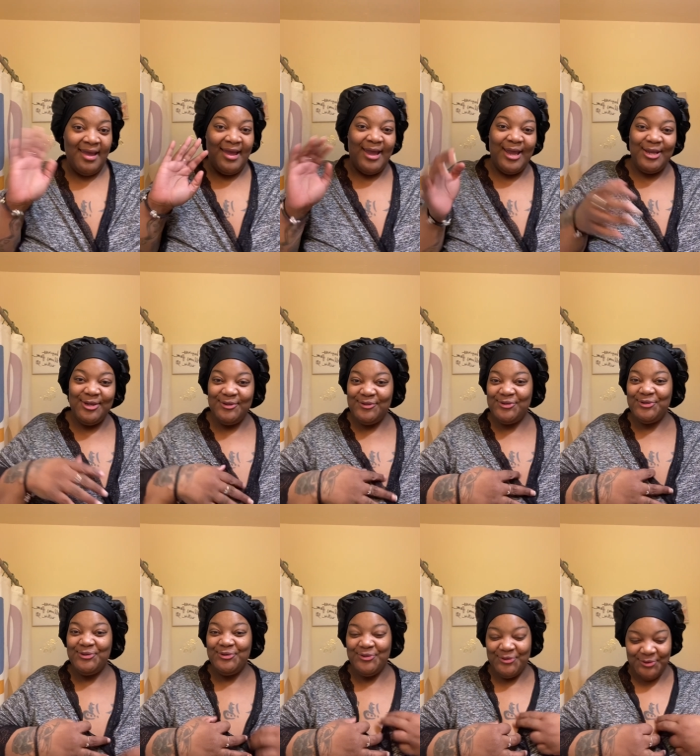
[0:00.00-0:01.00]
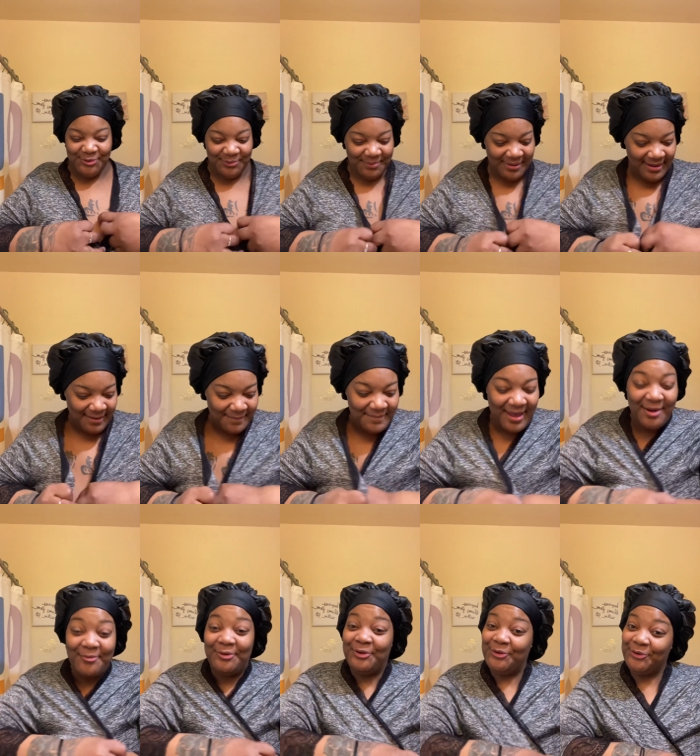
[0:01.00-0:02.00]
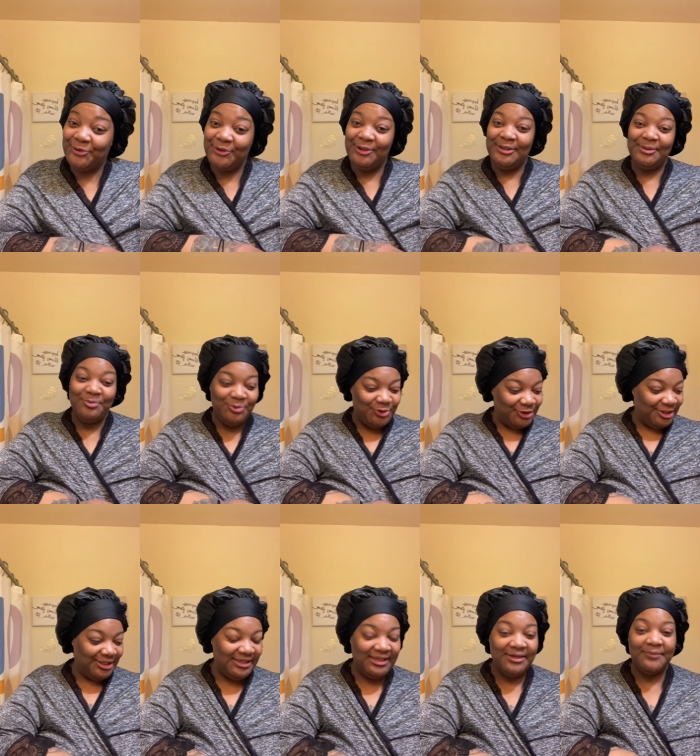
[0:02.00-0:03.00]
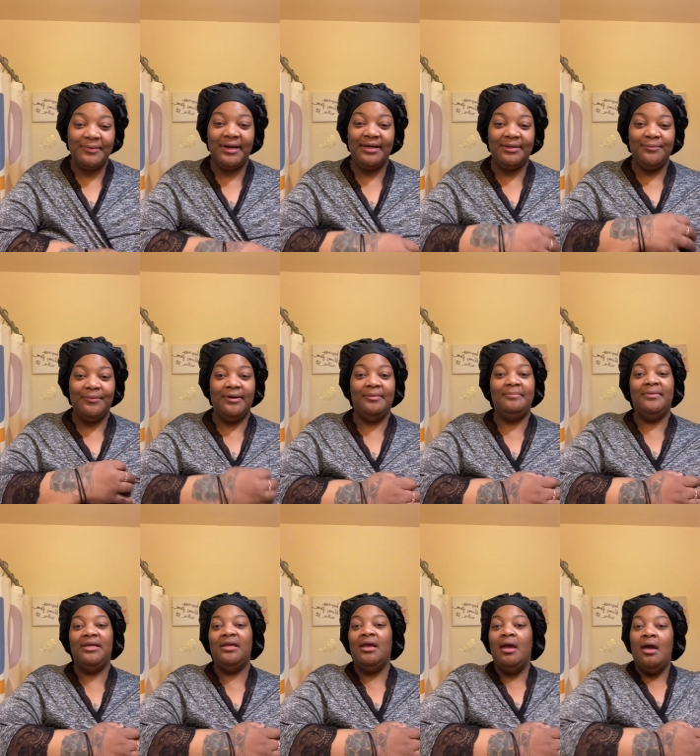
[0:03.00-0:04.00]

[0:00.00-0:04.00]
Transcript: Hey YouTube, back with an early morning. Get ready with me.